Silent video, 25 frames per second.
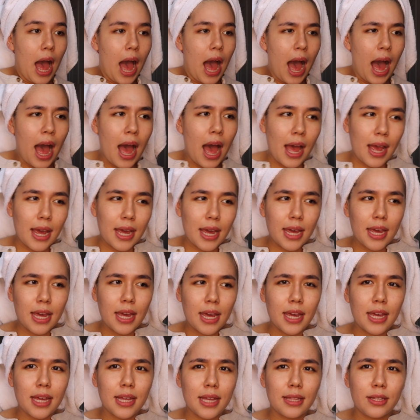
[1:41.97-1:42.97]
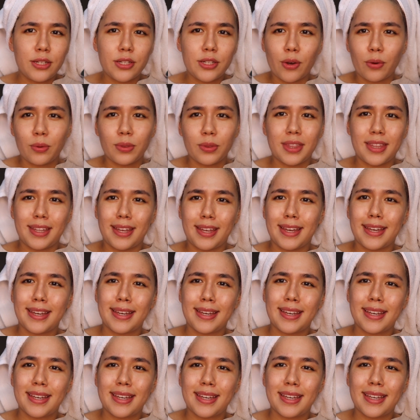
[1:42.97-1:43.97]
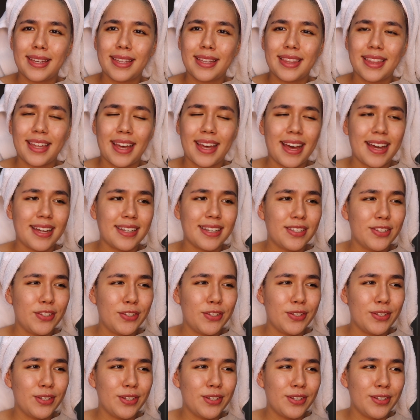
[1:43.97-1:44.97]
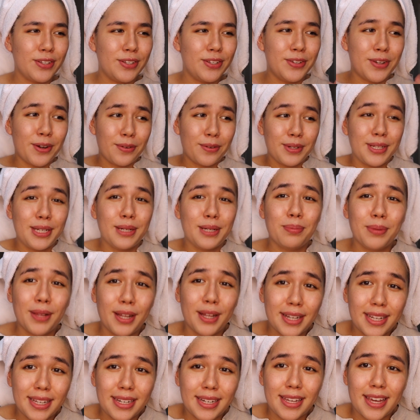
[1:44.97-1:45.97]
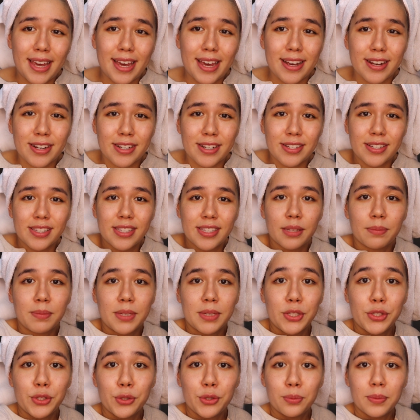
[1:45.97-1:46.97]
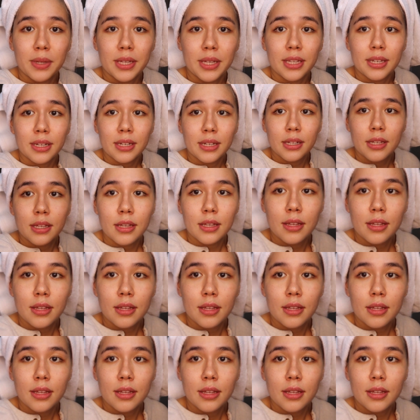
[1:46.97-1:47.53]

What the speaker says: I don't think that you don't need to pluck any hairs. Let me zoom in.